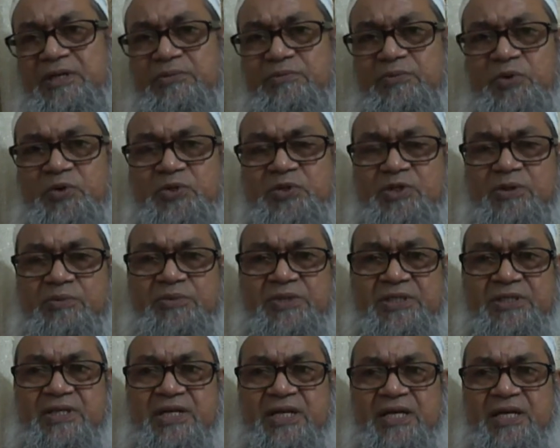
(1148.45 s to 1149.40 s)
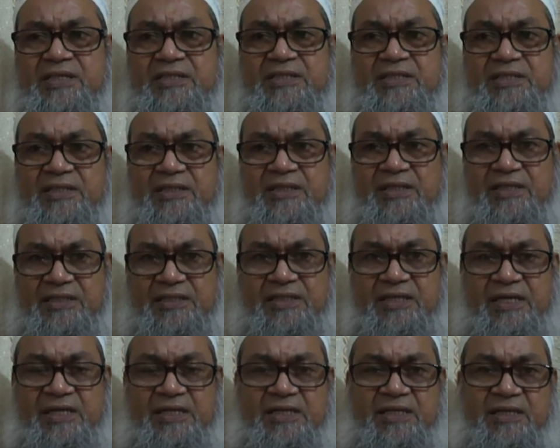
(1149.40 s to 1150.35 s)
Most of the drugs
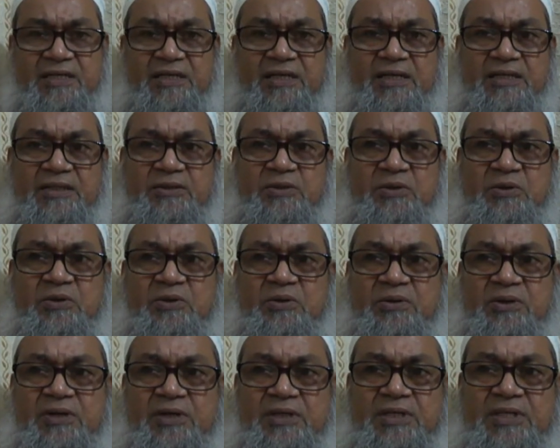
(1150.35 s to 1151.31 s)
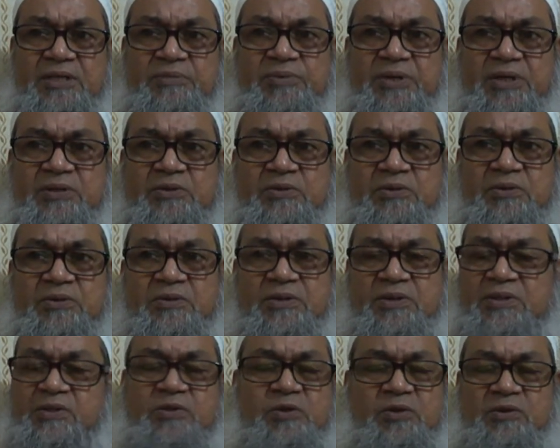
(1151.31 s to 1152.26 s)
excreted through
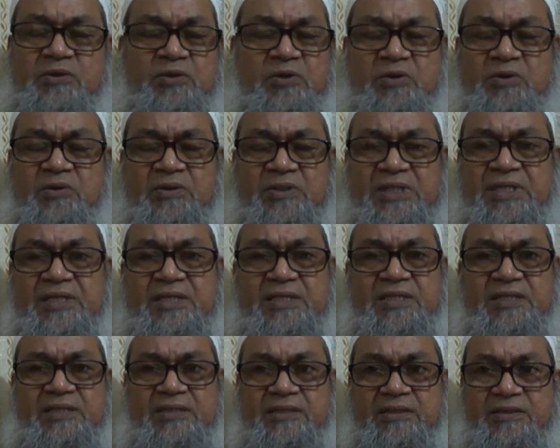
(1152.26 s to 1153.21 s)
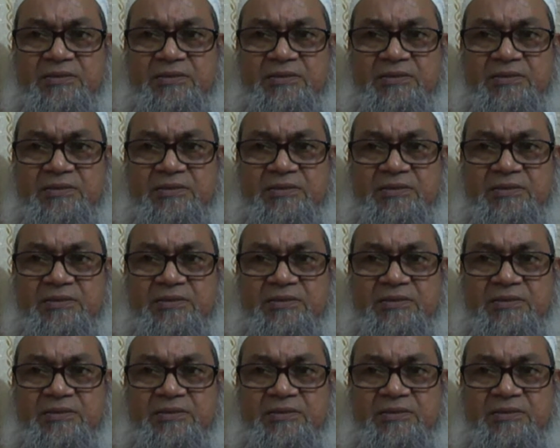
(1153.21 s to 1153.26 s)
kidney,